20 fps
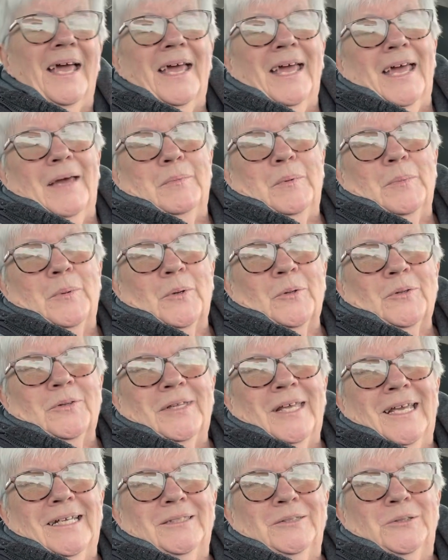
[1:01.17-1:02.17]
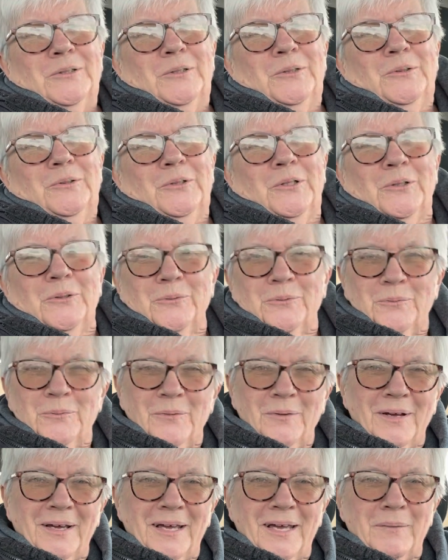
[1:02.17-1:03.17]
happy birthday to you.
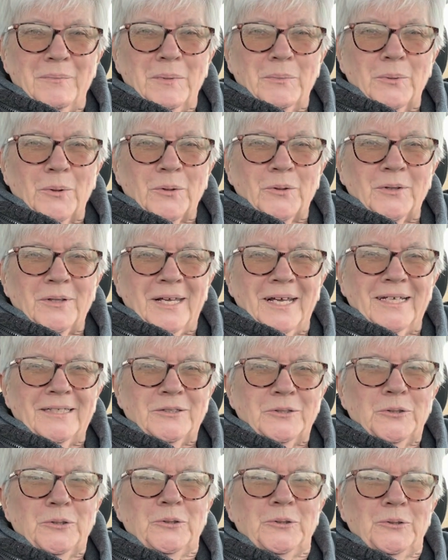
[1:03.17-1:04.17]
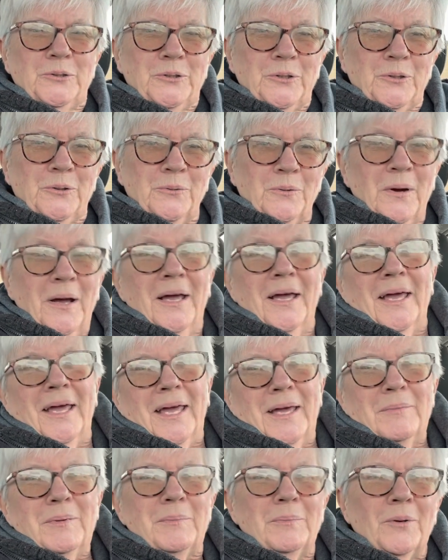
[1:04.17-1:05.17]
Happy birthday to you.
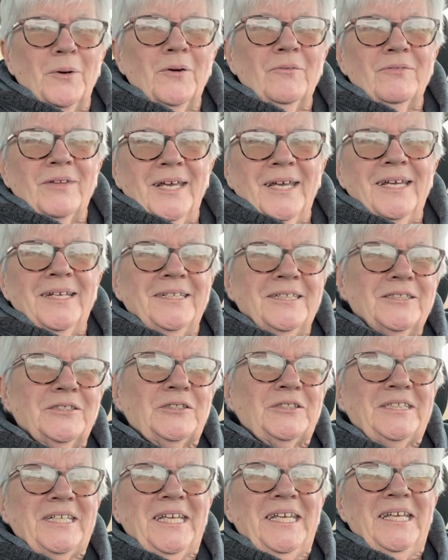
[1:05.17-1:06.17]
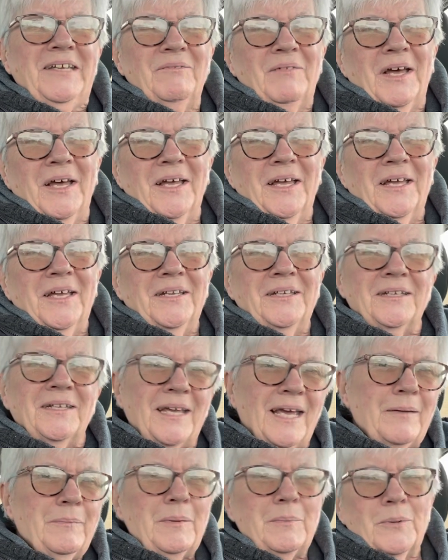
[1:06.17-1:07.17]
Happy birthday, dear Stephen.
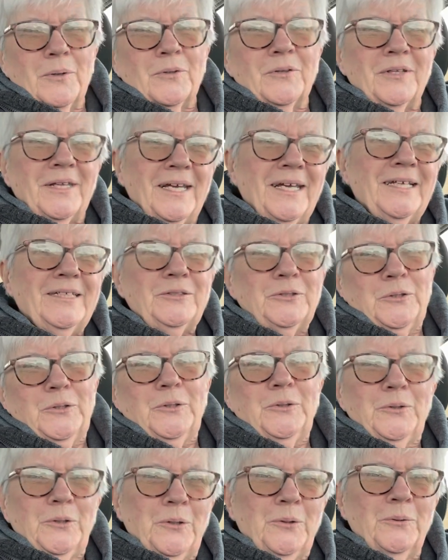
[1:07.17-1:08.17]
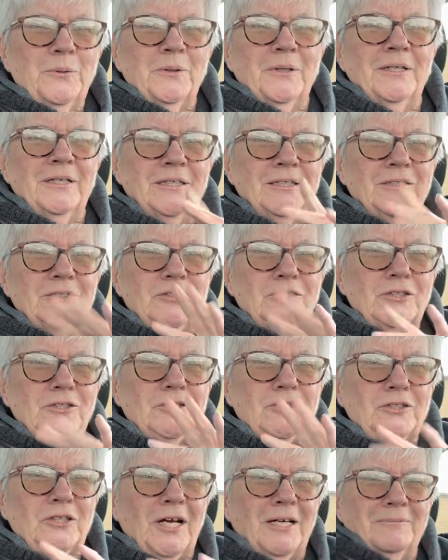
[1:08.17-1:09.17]
Happy birthday to you.
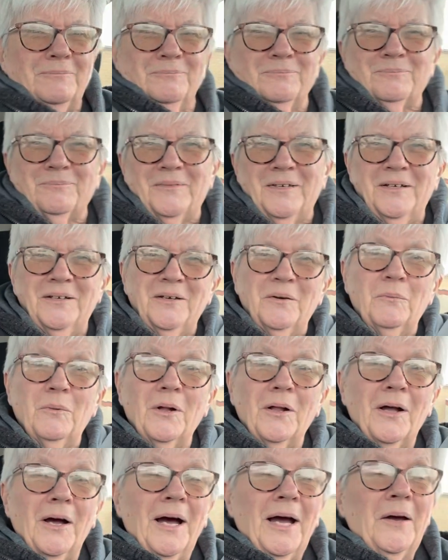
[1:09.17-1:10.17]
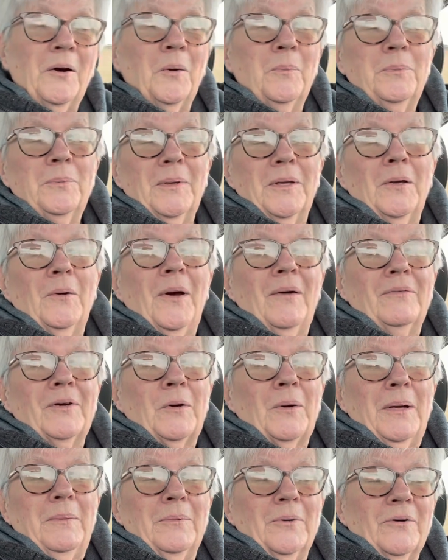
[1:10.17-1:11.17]
Cha-cha-cha. Well, I hope you have a
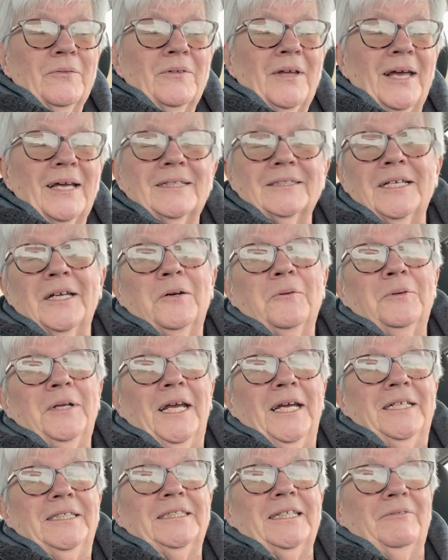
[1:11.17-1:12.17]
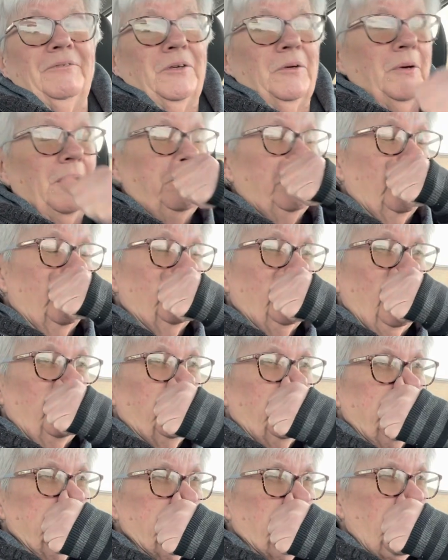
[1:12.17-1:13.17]
great birthday, because I know Danny's having a great birthday. I've
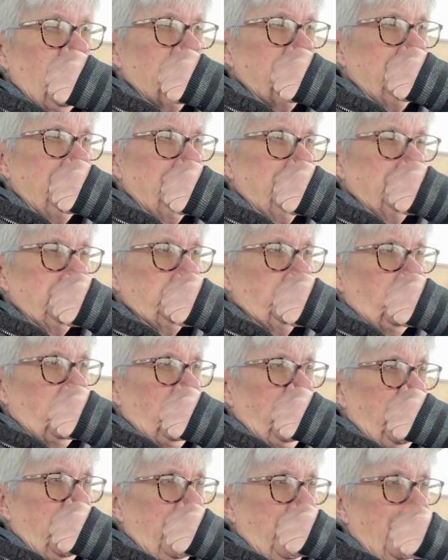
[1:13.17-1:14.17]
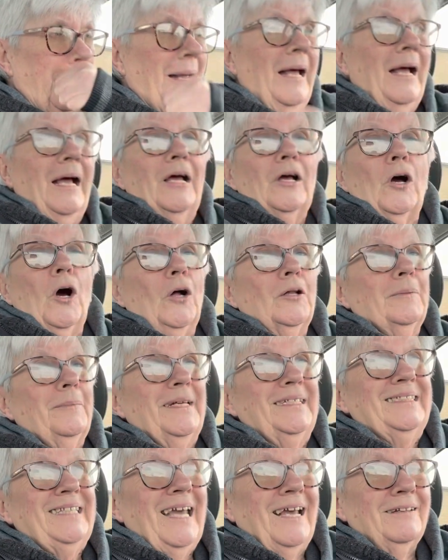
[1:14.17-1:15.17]
already talked to him this morning. Called him
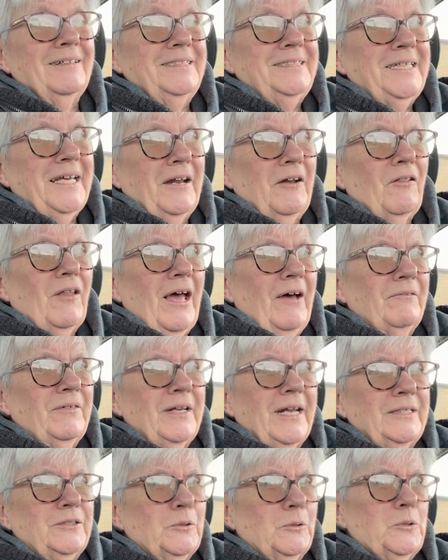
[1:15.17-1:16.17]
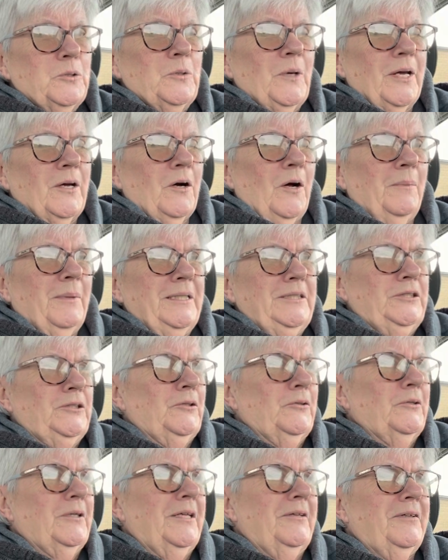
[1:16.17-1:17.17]
exactly 10:11. I told you I call my
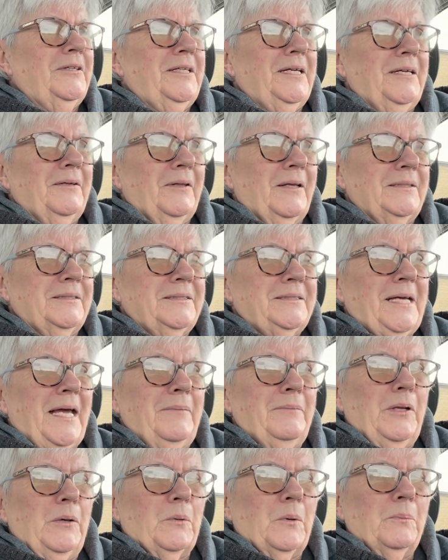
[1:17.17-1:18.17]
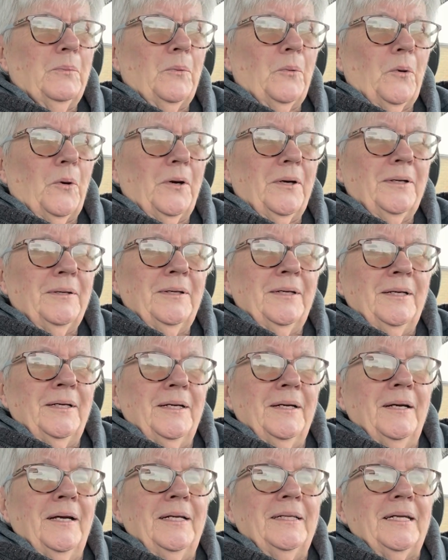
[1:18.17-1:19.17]
children on the day, at the time they were born.
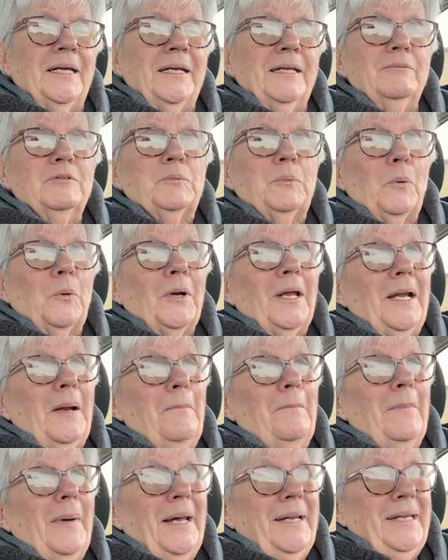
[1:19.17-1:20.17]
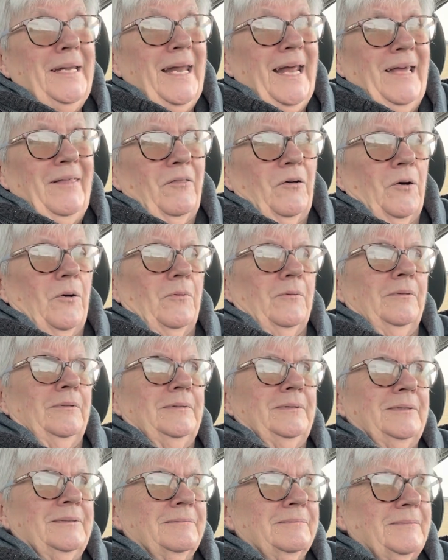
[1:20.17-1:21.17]
Danny was born on a Monday, though.
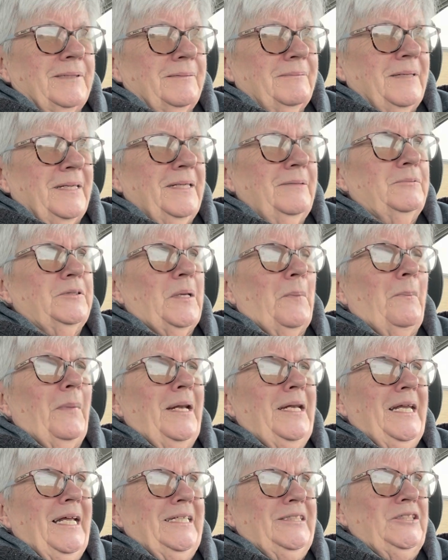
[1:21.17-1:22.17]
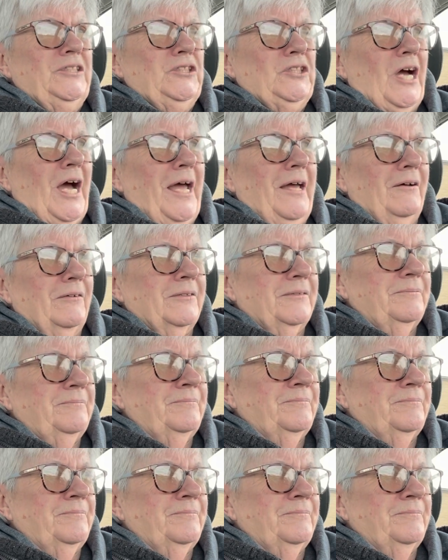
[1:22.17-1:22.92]
He was a Monday's child.